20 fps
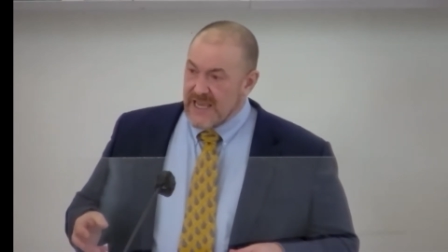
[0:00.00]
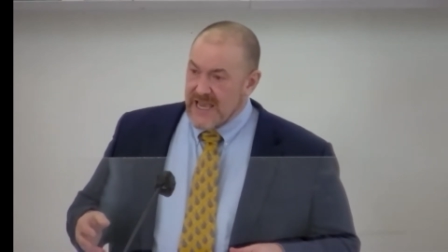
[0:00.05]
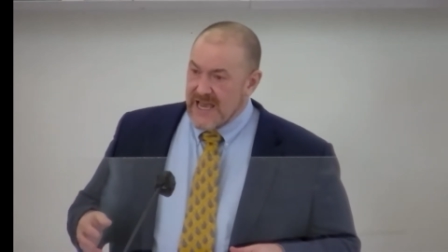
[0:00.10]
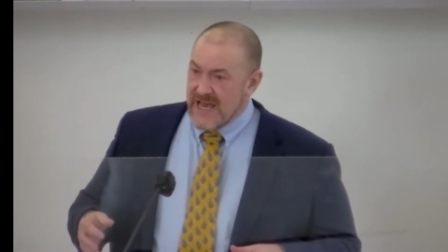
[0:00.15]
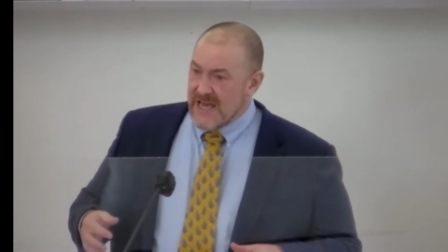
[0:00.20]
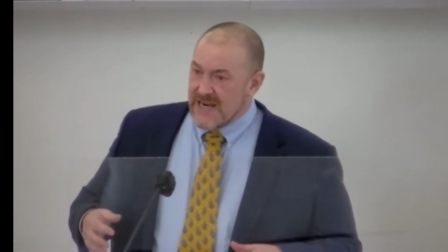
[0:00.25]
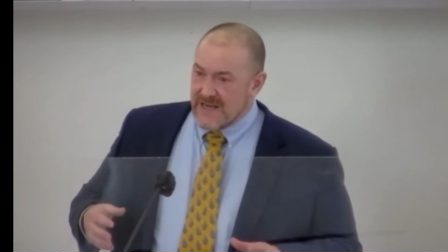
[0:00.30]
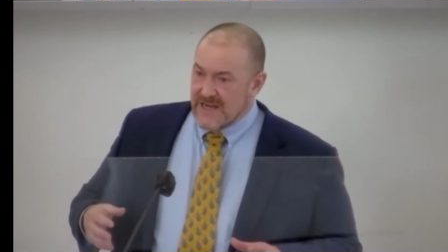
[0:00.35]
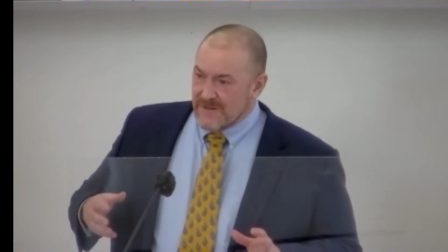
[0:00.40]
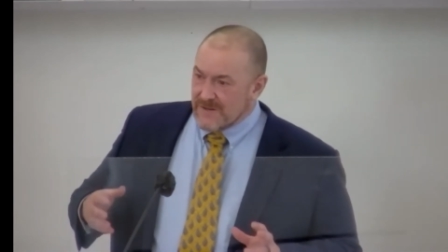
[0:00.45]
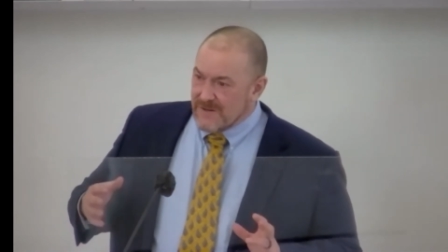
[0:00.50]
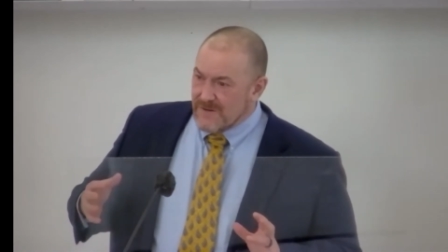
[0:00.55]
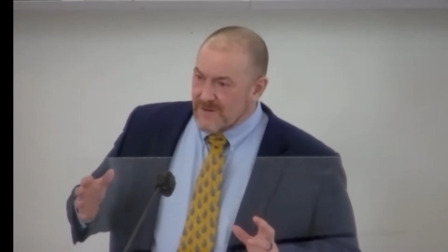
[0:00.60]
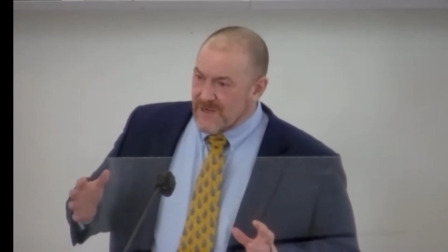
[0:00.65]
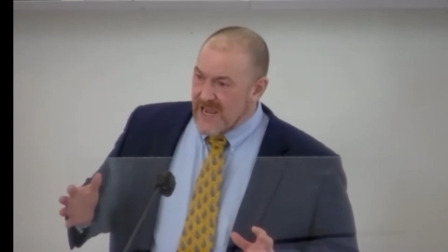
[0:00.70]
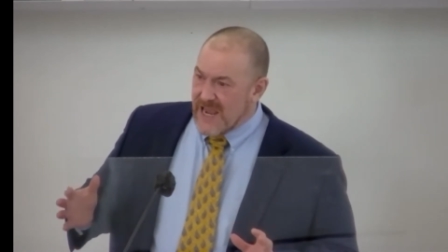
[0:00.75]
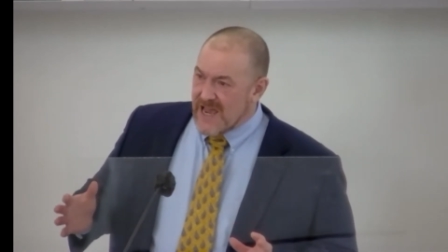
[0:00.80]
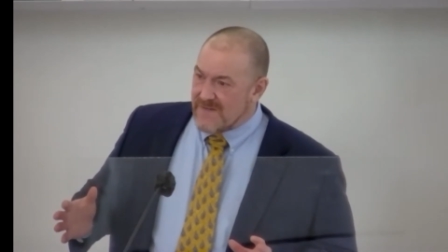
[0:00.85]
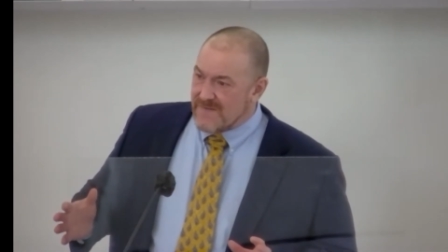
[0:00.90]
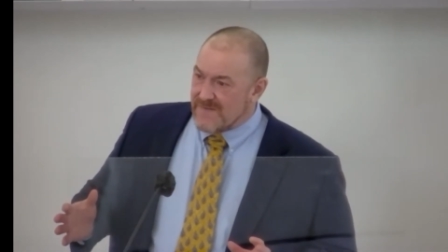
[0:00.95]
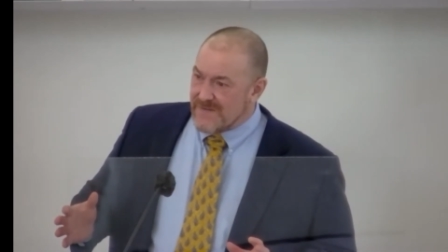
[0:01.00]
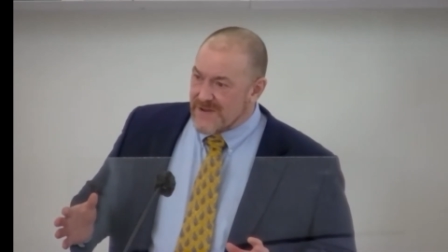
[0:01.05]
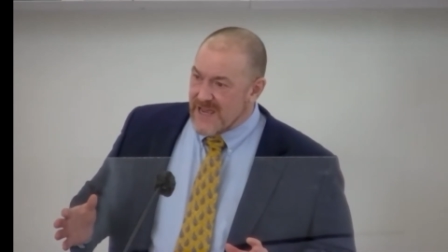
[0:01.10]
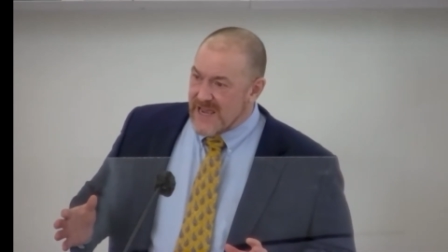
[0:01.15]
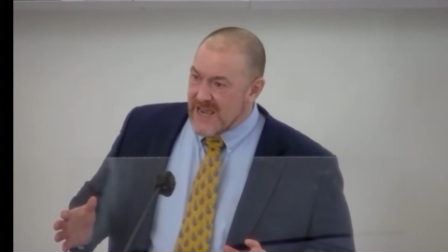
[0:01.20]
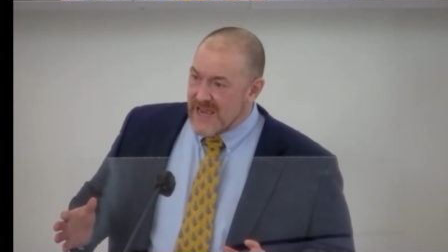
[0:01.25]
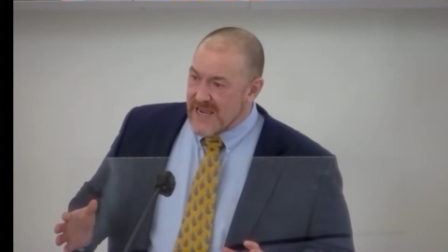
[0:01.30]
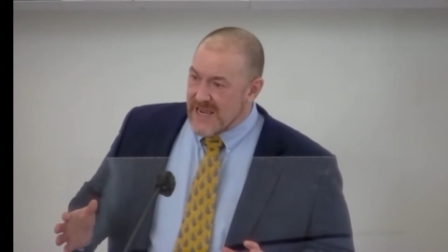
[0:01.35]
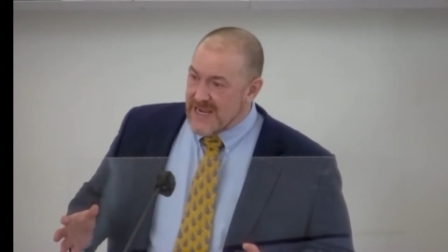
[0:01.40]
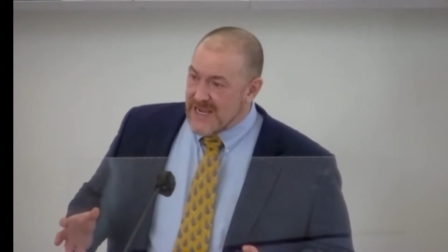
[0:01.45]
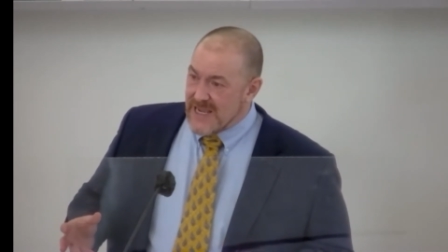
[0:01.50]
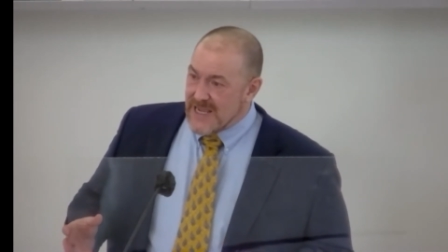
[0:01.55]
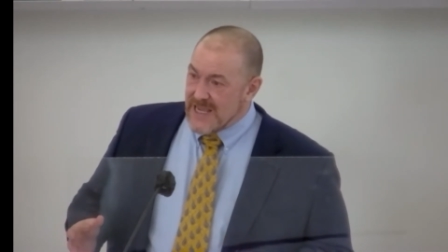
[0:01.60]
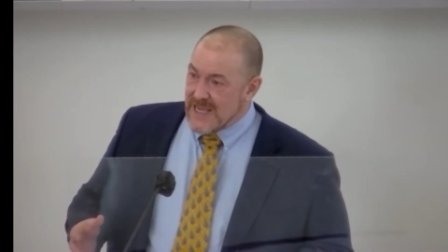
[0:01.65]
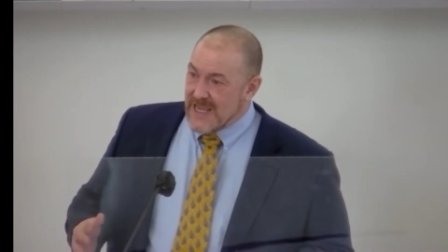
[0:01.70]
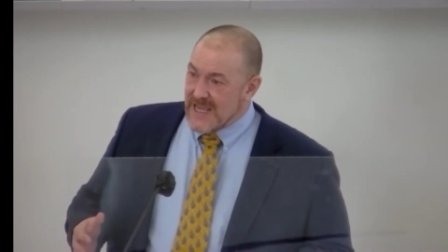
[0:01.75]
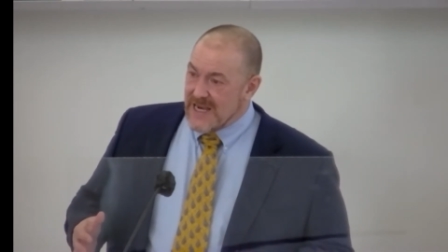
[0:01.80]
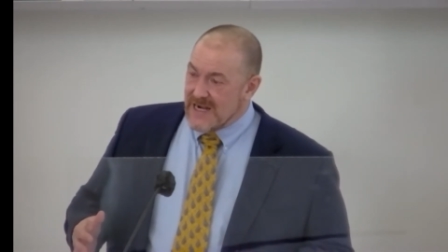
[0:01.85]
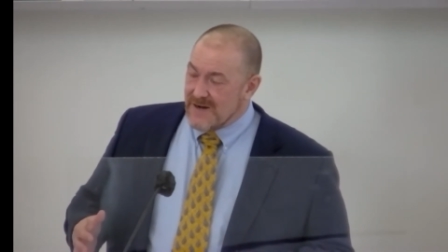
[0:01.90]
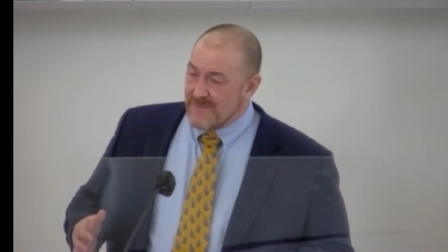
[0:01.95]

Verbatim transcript: at a little cafe in a